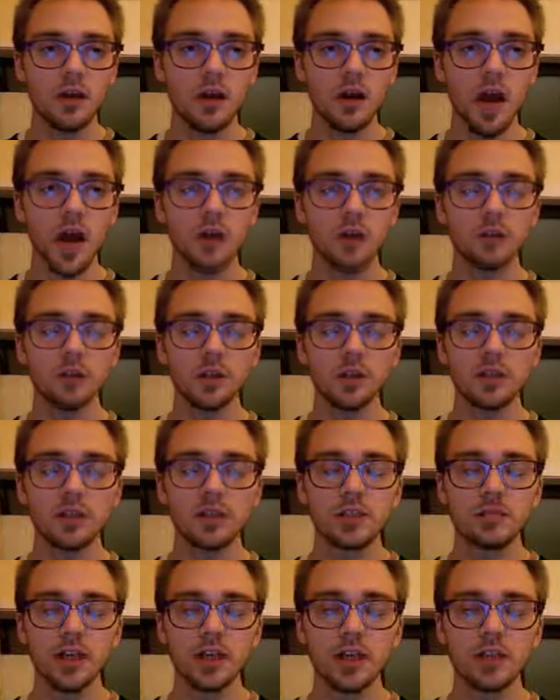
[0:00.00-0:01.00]
I
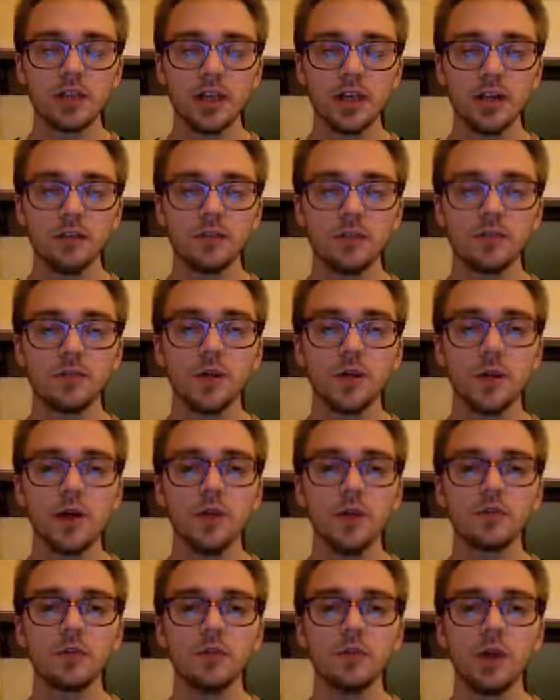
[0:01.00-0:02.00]
release myself
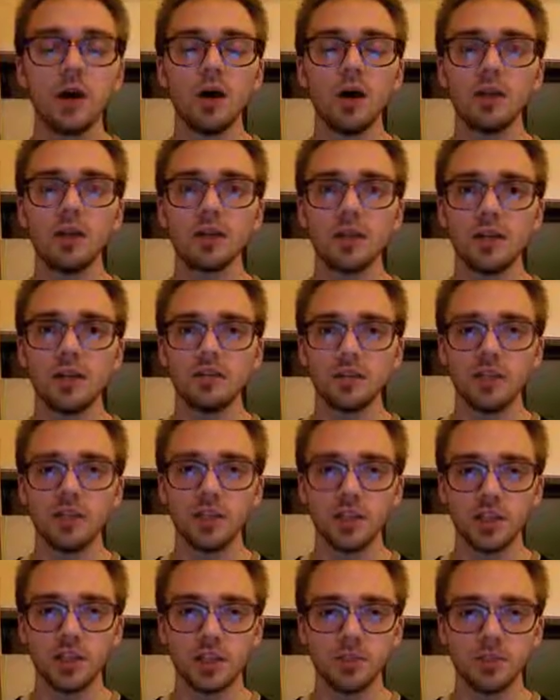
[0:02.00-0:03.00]
from all
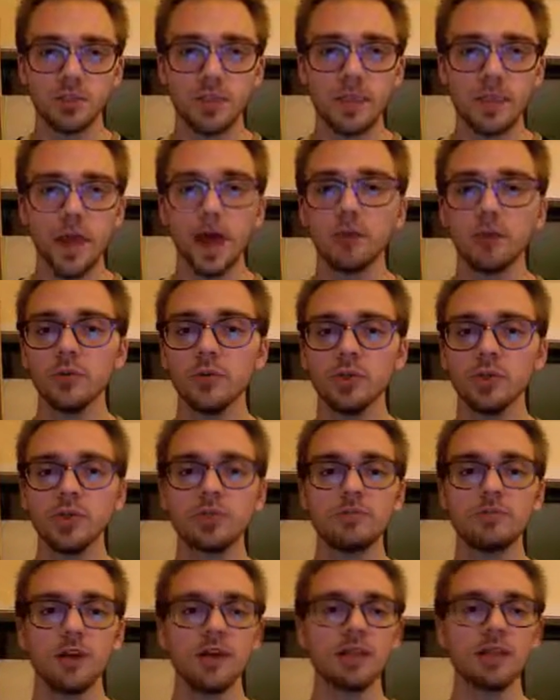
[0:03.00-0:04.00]
definition. I
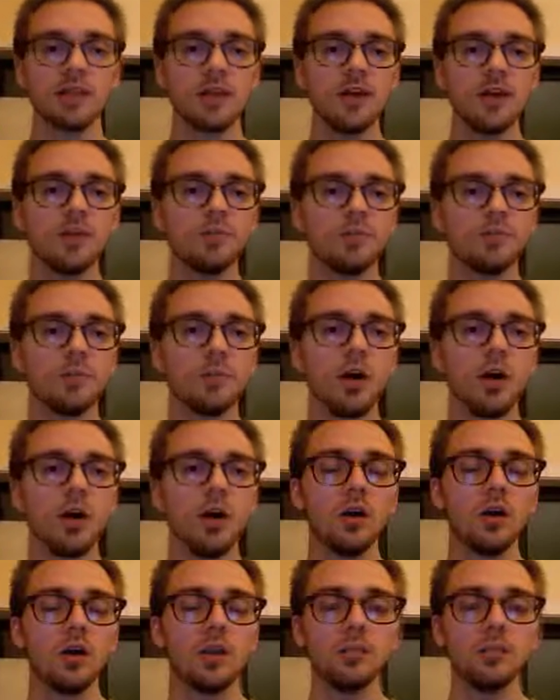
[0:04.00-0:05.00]
release myself from
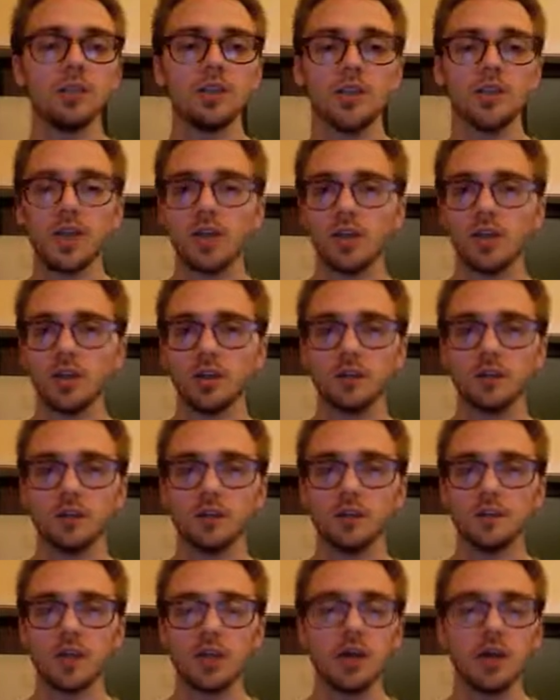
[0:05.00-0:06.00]
all limitation.
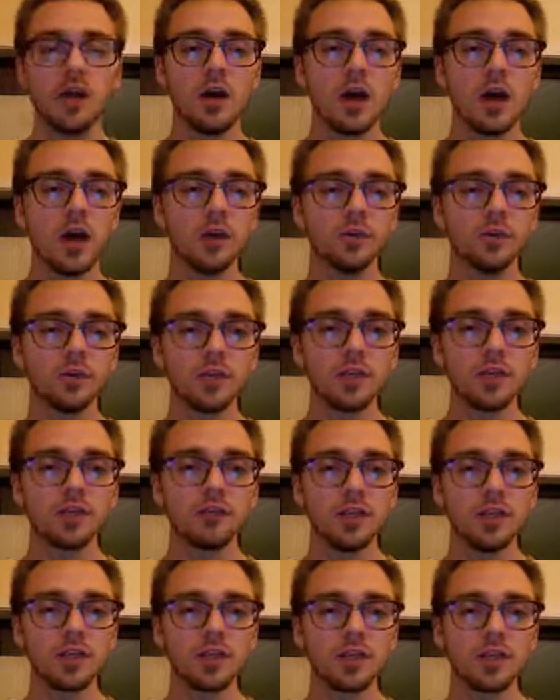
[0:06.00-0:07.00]
I release
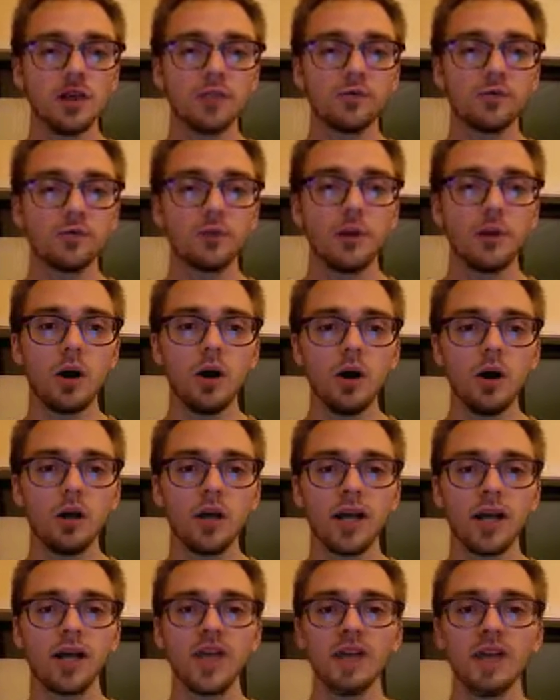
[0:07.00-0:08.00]
myself from
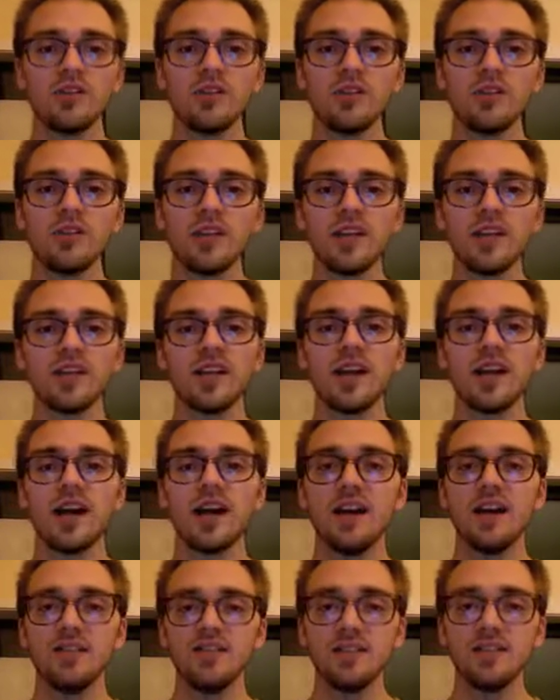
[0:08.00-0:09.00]
all and everything that
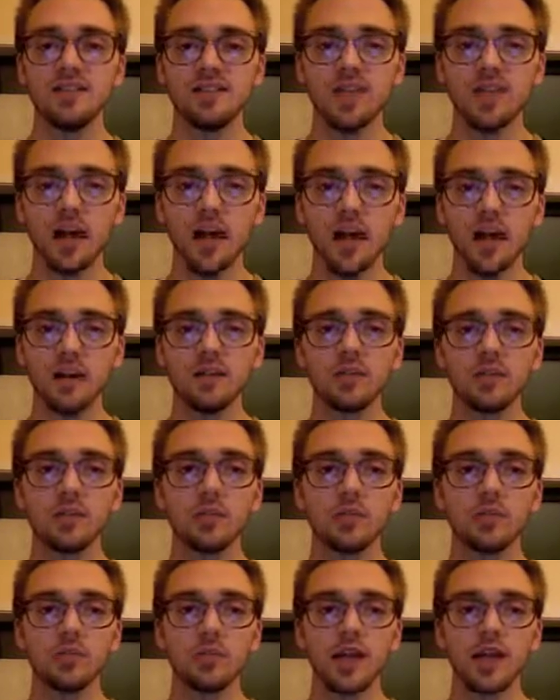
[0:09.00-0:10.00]
I have designed,
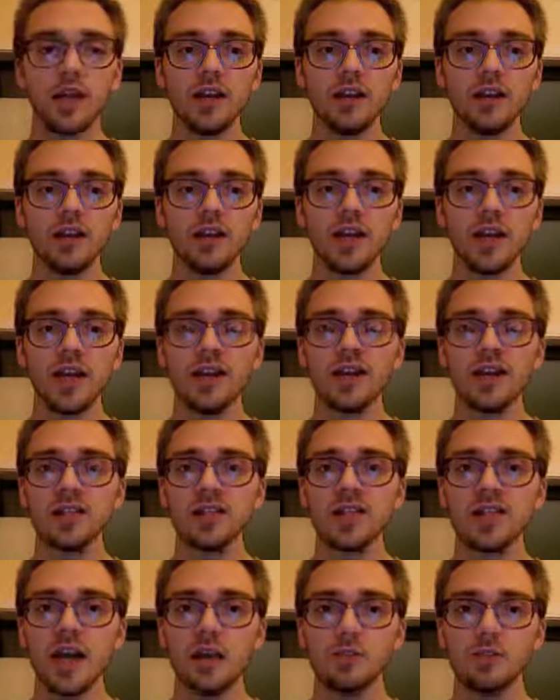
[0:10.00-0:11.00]
created, and
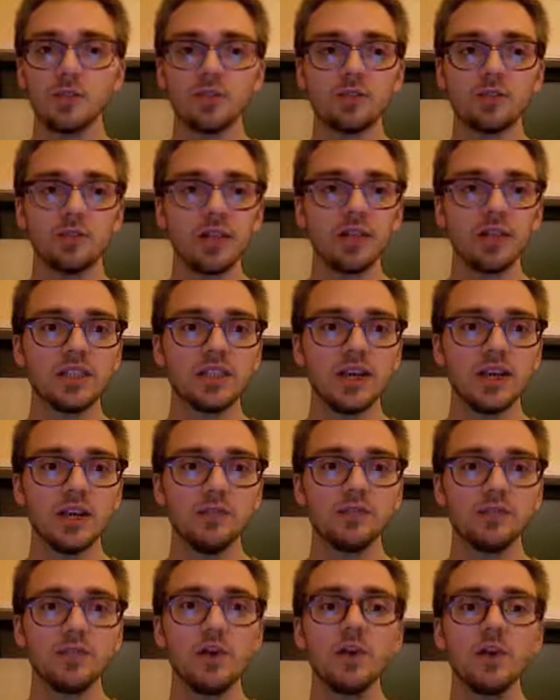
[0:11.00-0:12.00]
established
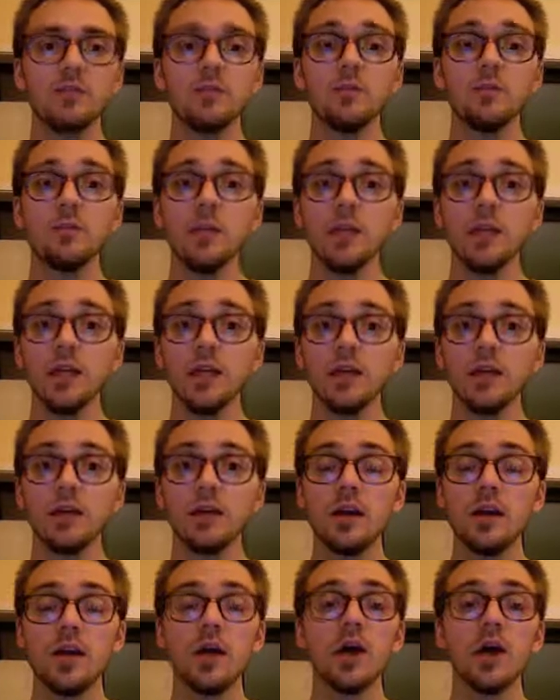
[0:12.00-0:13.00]
myself to be,
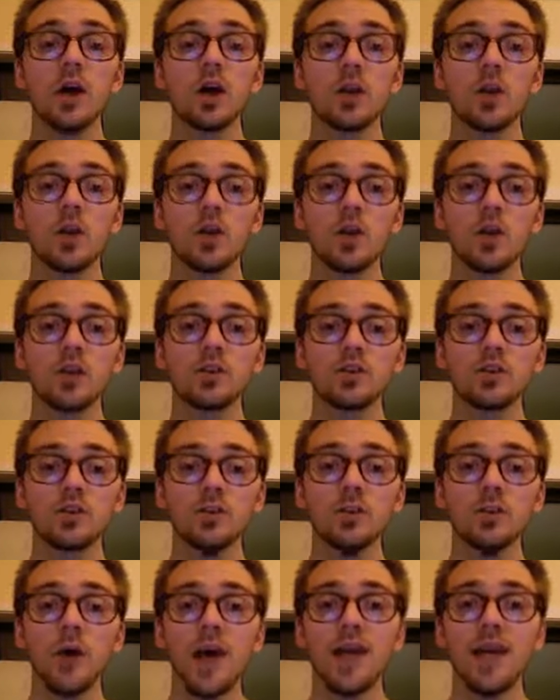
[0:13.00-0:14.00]
according
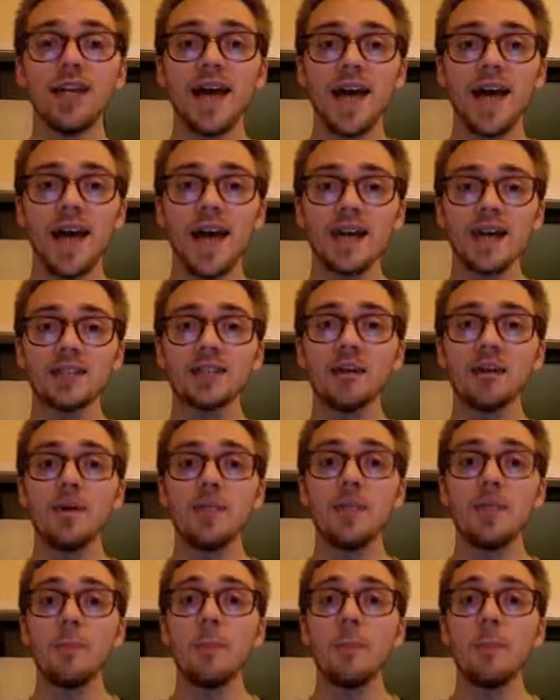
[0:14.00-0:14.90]
to and as the